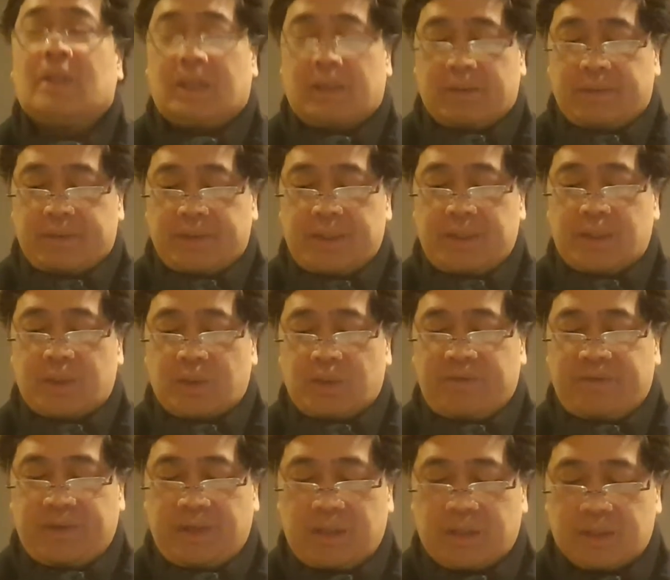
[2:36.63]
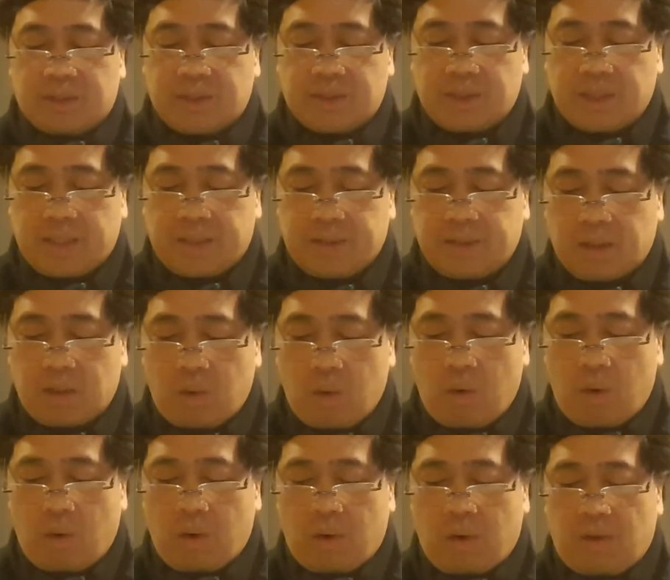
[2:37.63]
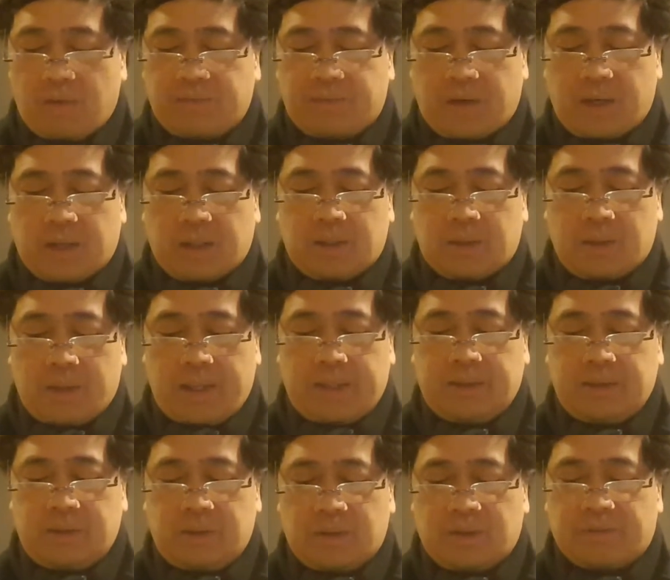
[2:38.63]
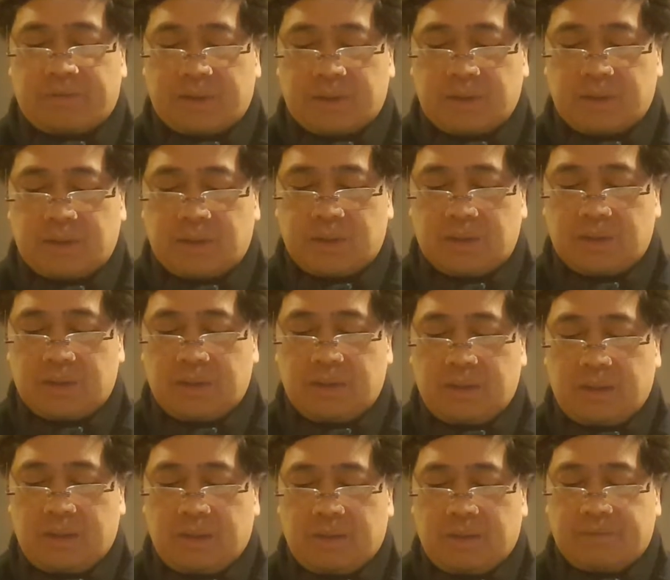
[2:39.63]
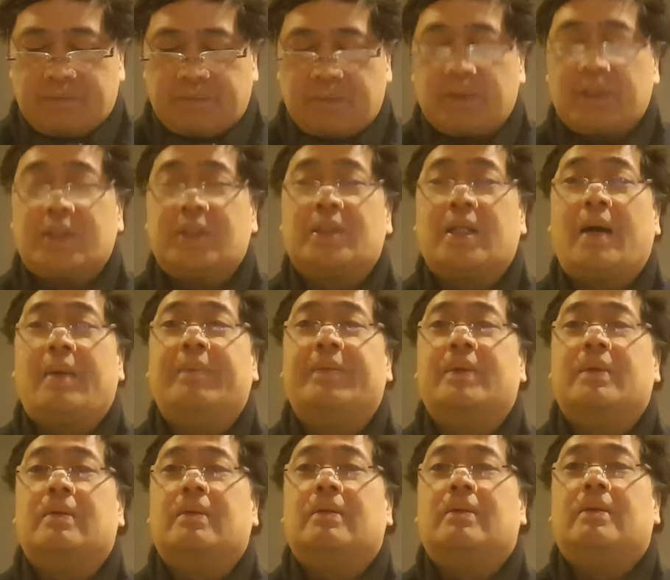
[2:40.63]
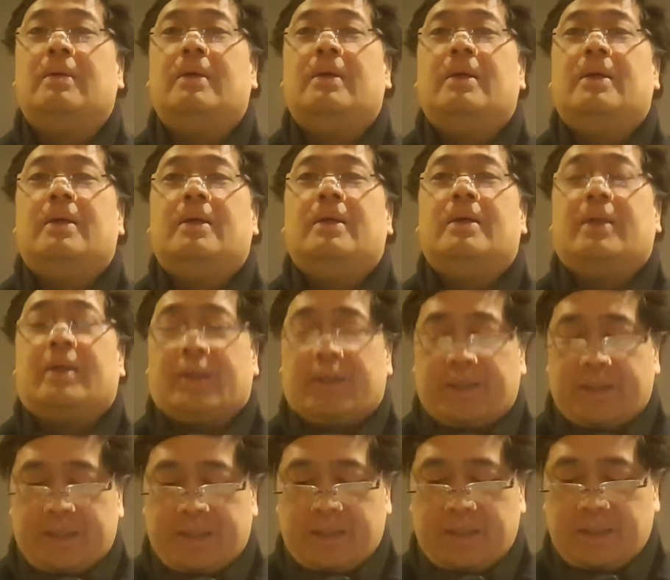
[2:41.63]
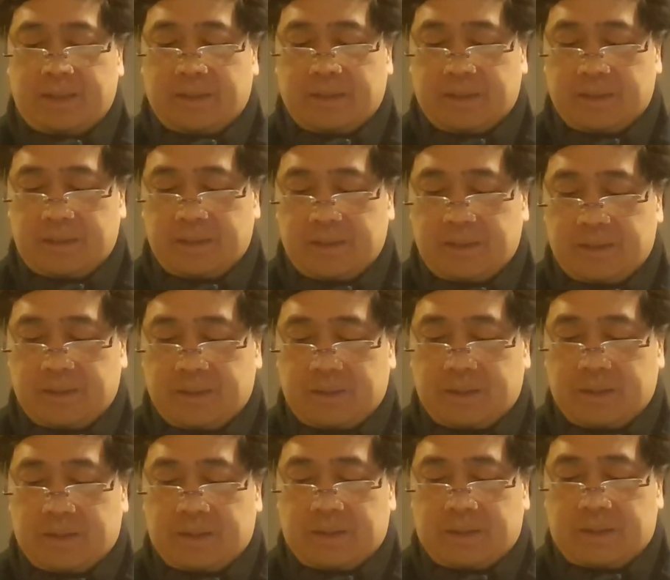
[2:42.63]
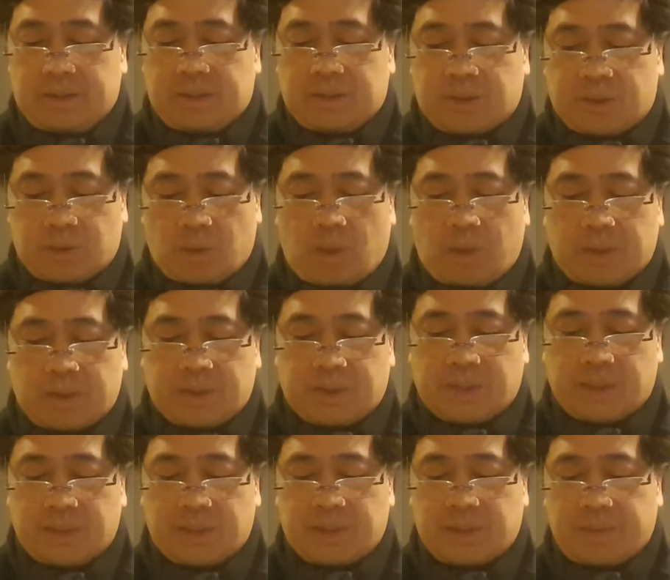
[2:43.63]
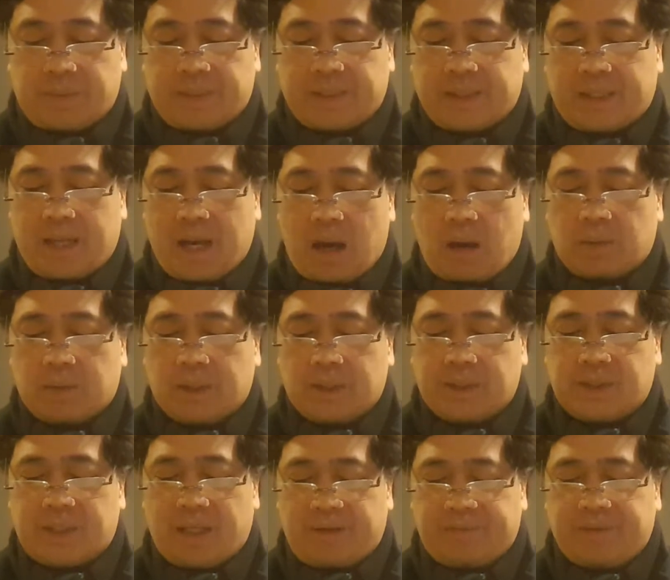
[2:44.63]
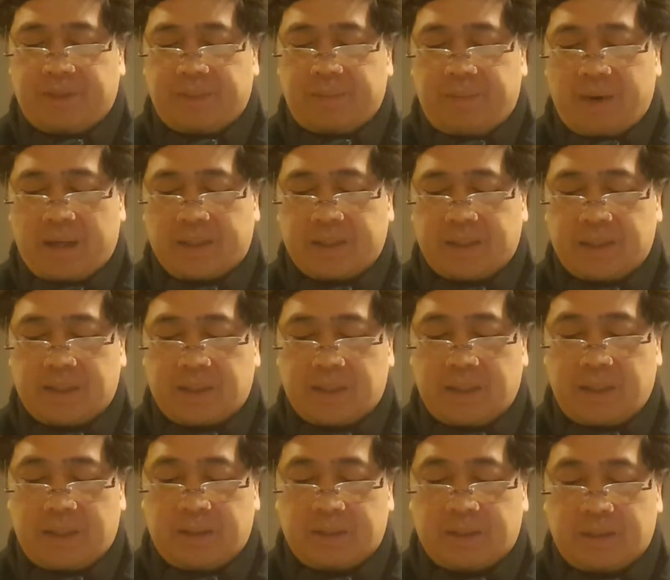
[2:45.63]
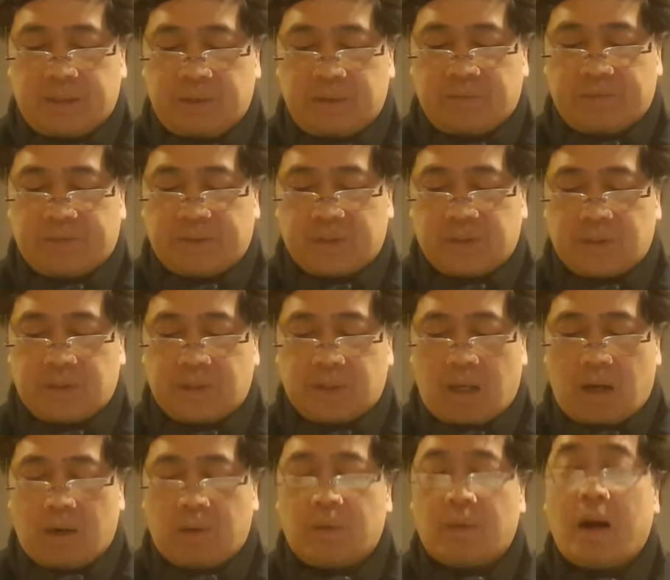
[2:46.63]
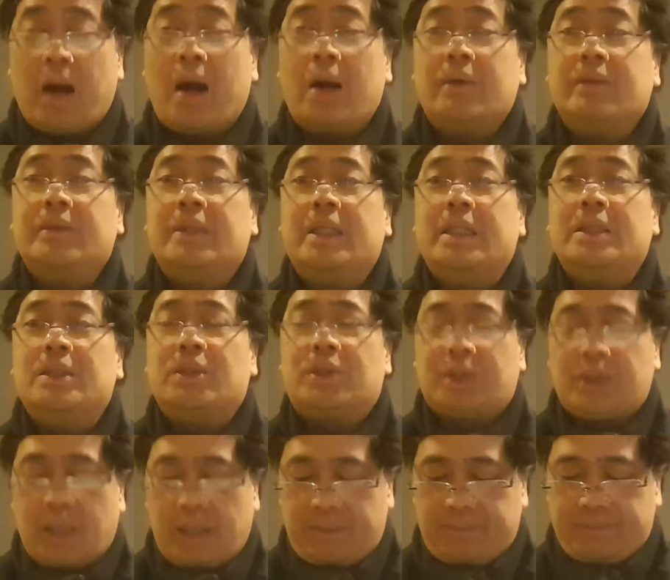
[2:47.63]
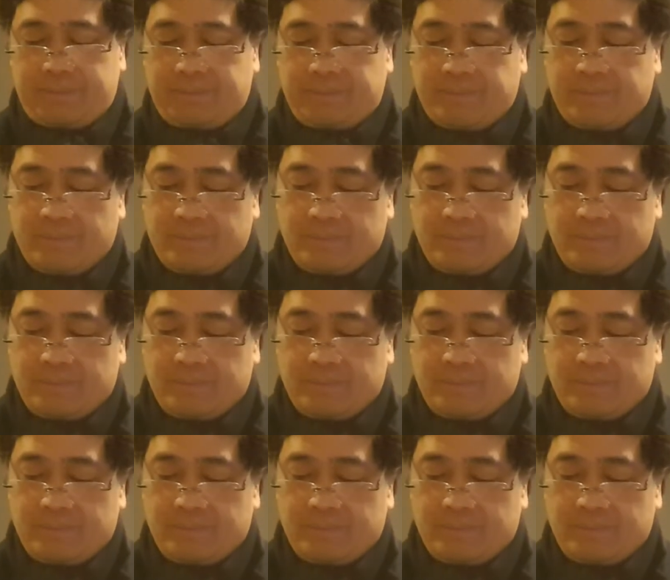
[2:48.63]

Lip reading: This reveals that the core of our great universe, for example, the solar system and the countless heavenly bodies in the universe, are round in shape.